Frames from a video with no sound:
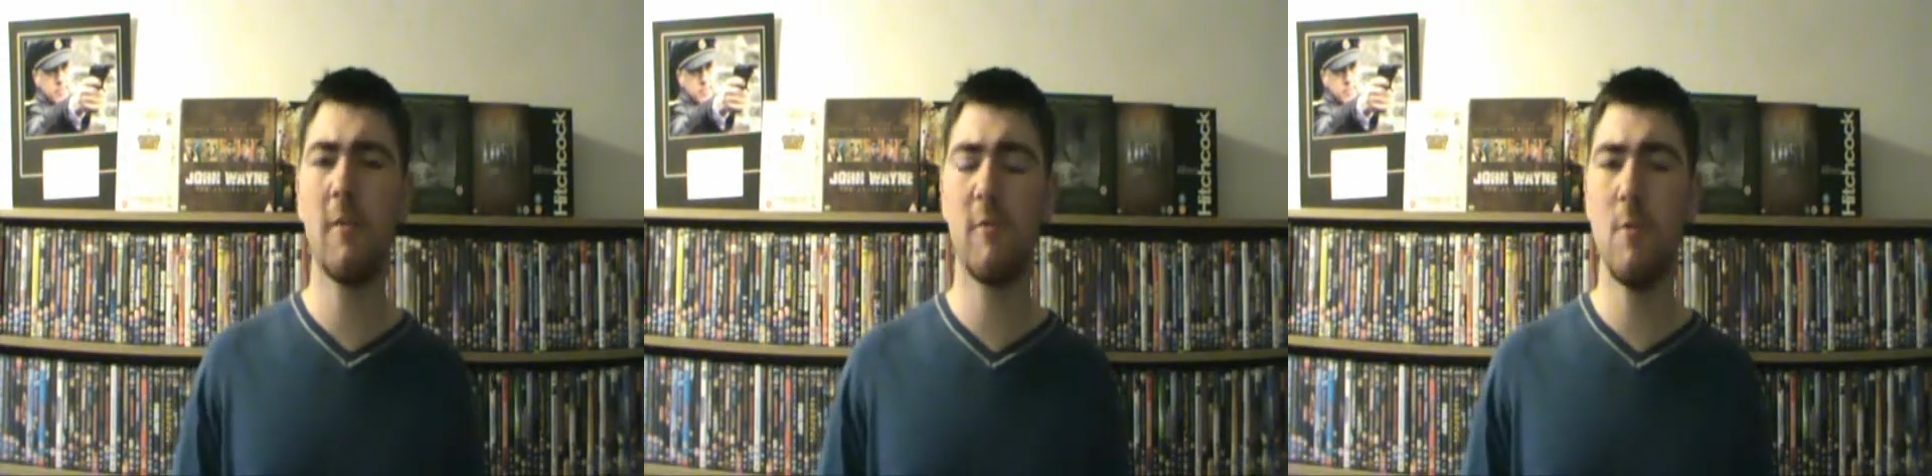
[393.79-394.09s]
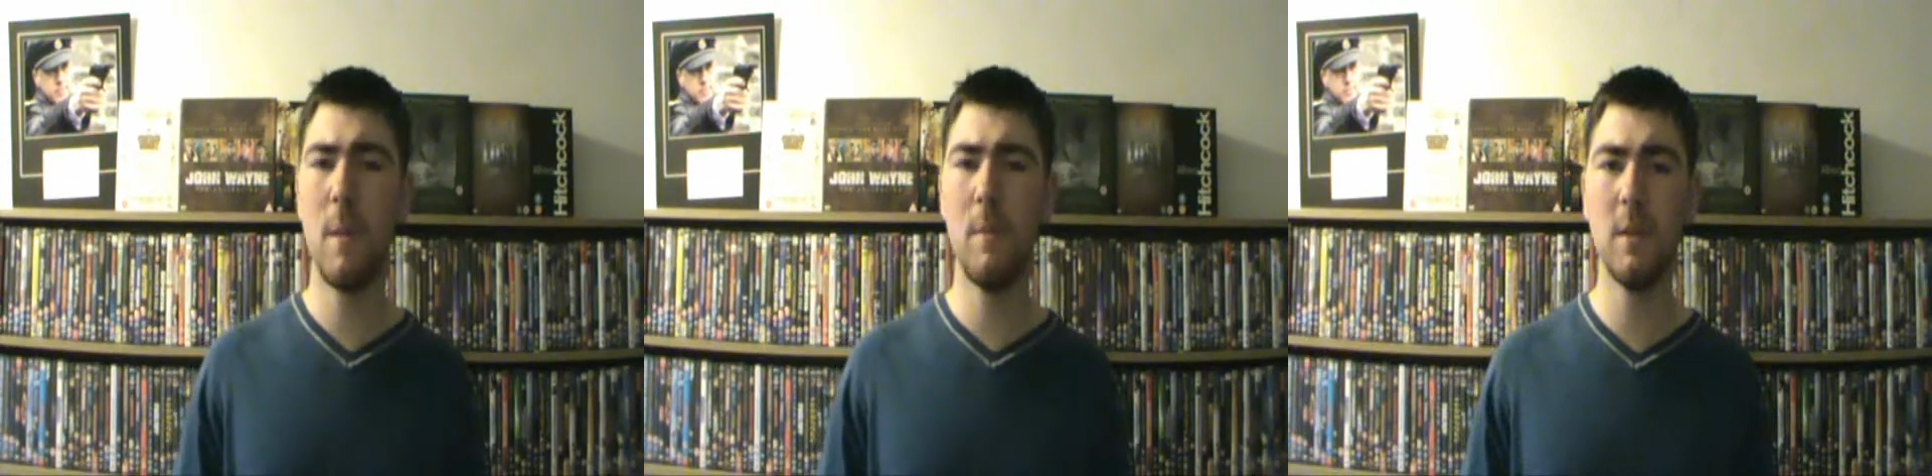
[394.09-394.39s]

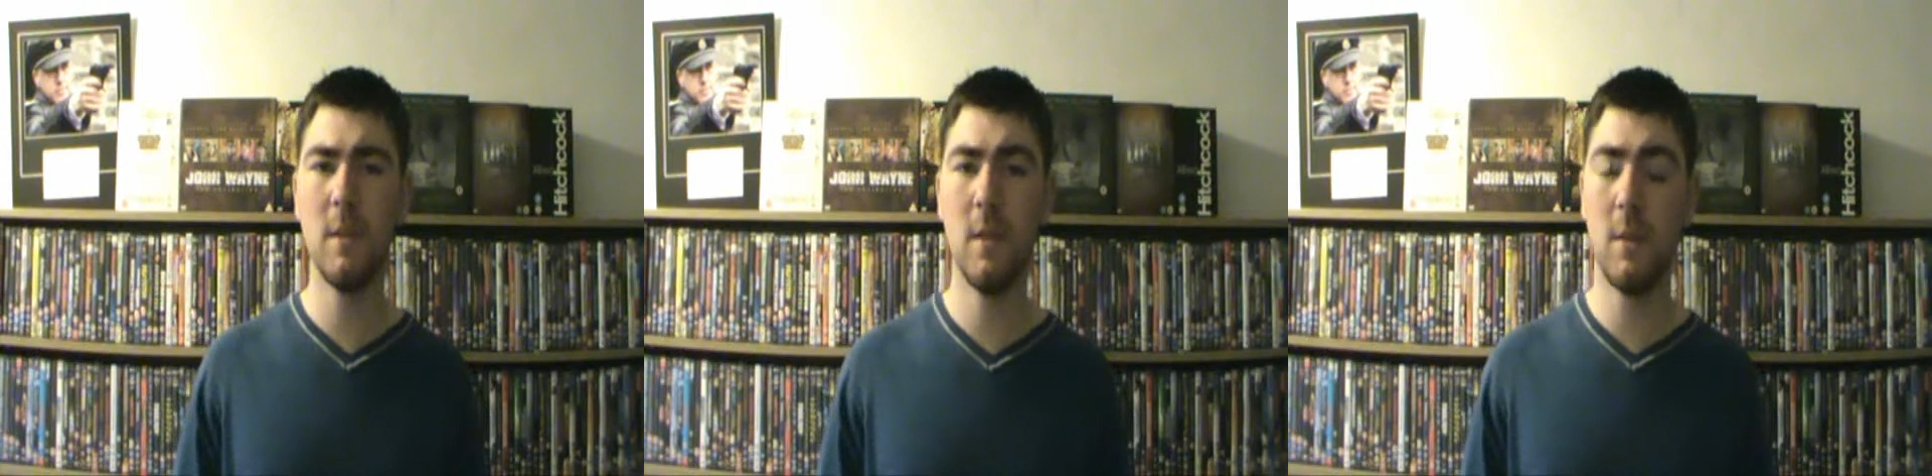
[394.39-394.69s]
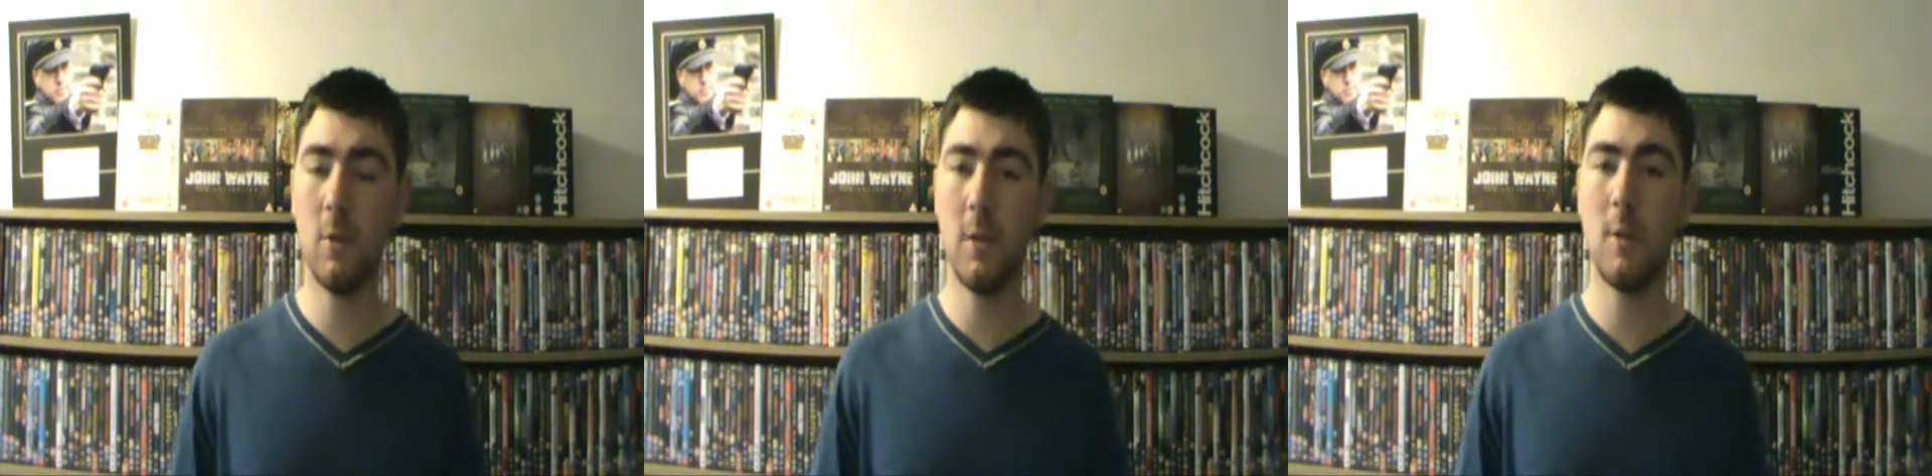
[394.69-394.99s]
crew members and
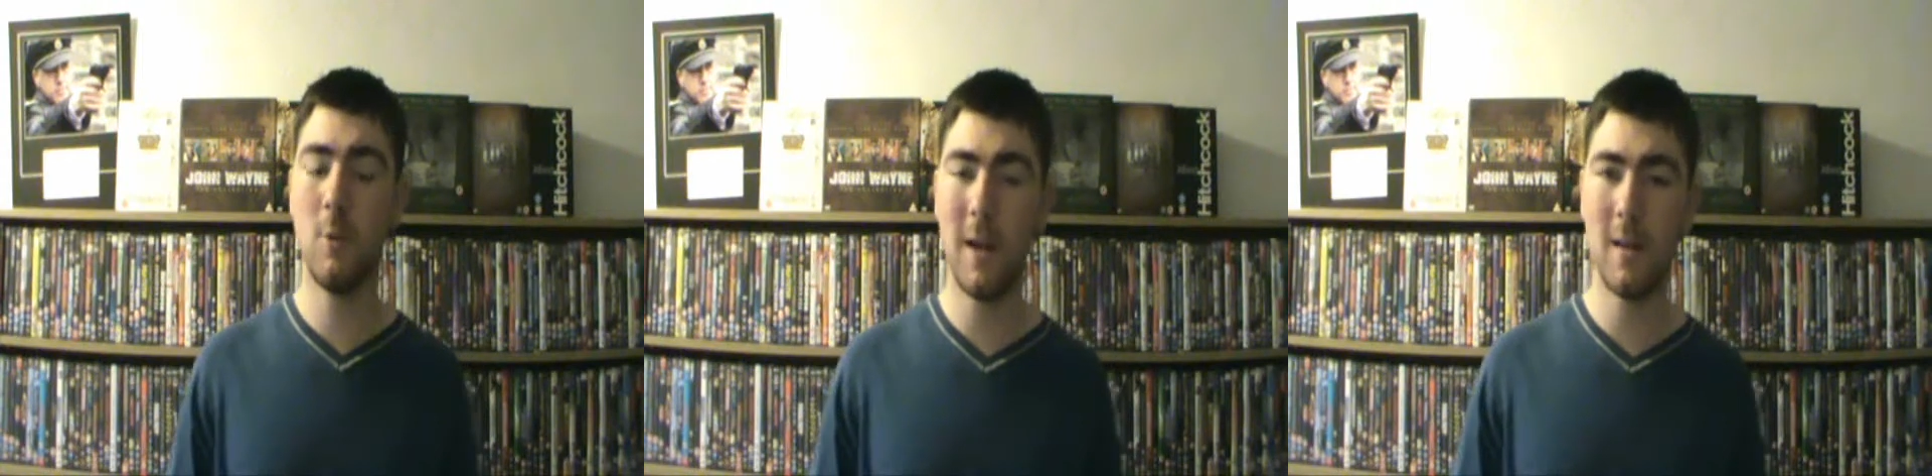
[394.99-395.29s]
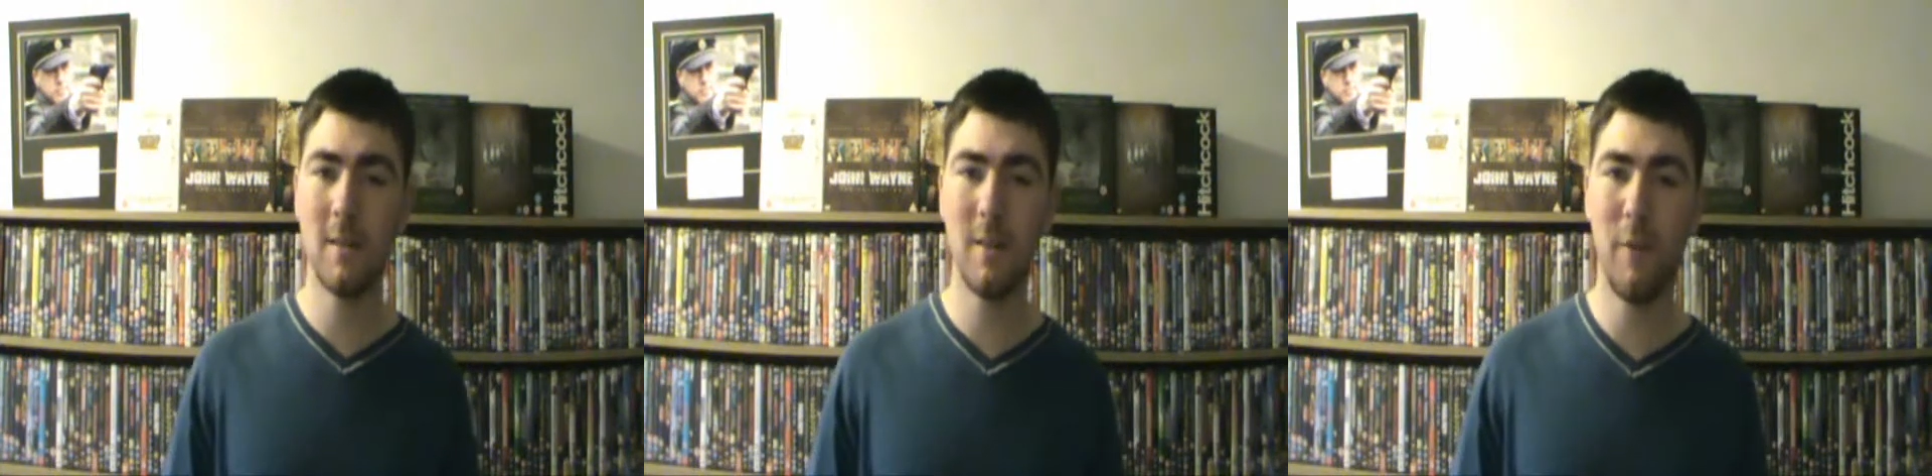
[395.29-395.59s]
the only 2
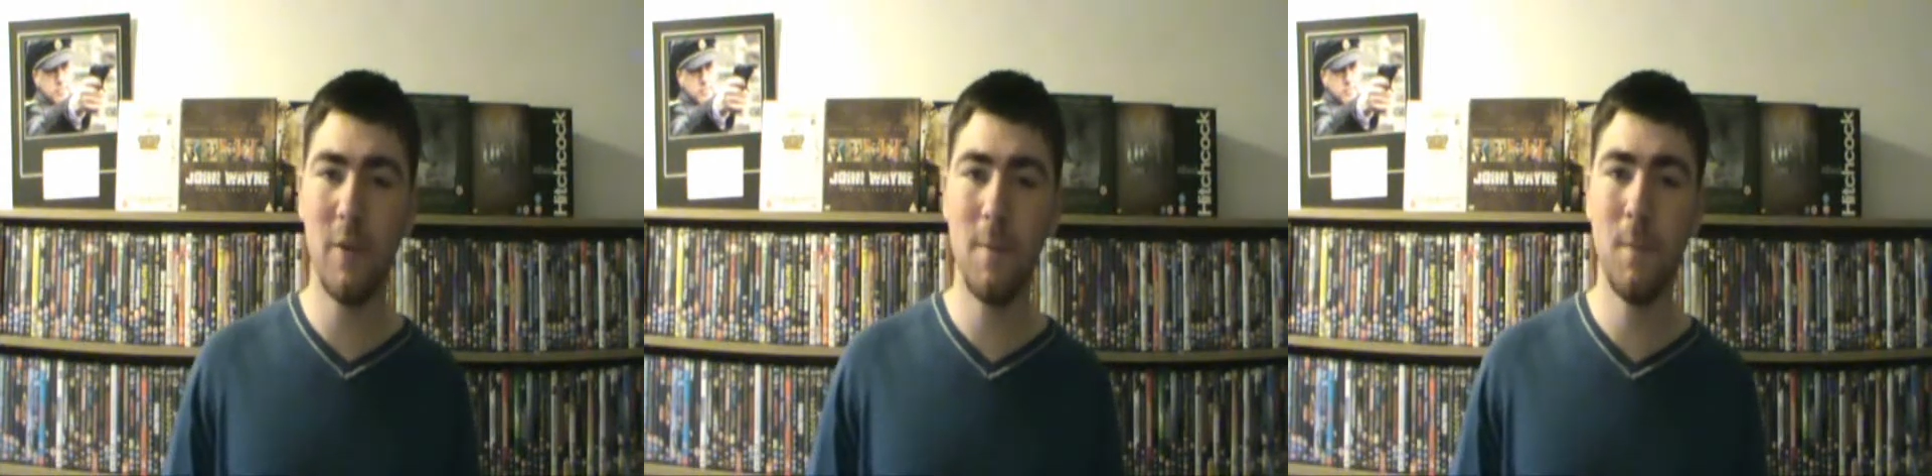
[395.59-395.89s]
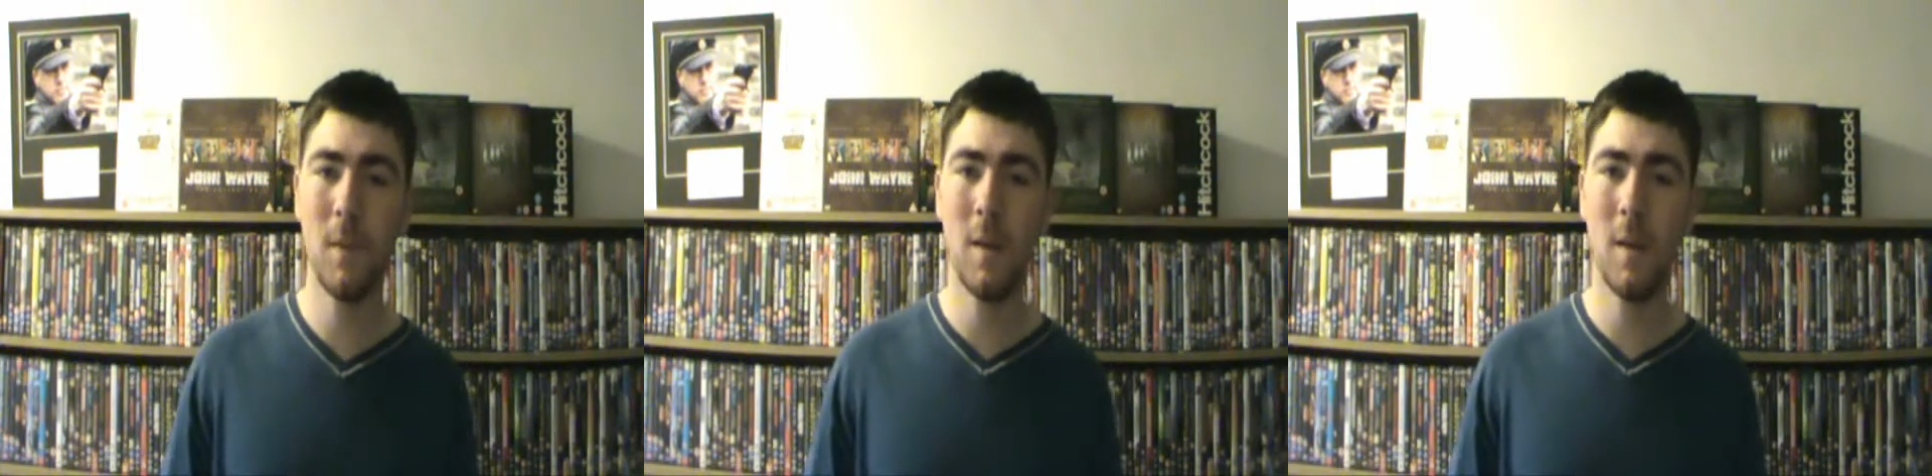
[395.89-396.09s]
actors in the film,